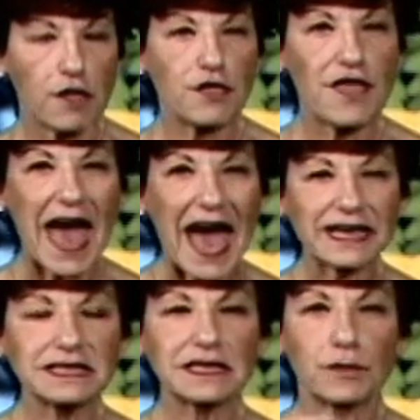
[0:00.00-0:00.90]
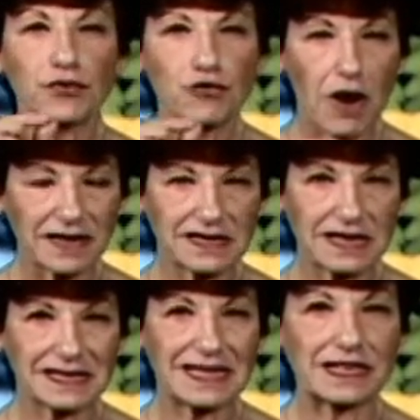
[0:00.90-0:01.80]
That
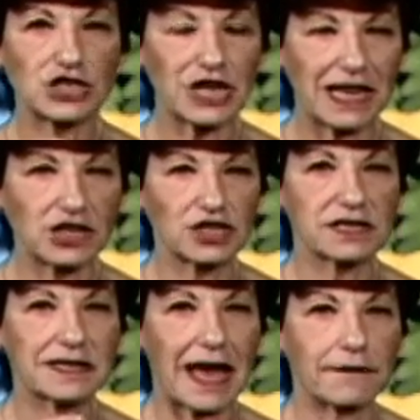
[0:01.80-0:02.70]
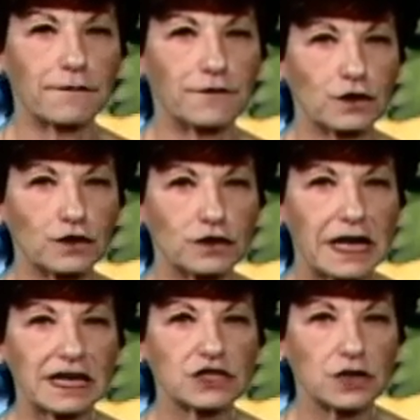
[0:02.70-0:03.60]
process that changes that food
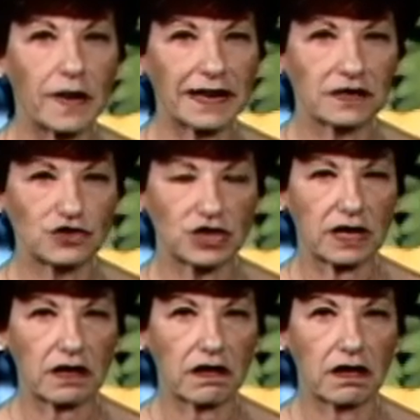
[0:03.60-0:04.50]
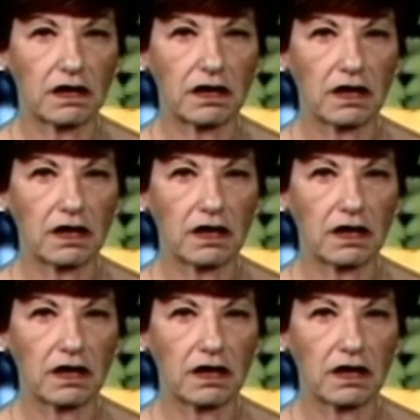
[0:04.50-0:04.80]
into energy.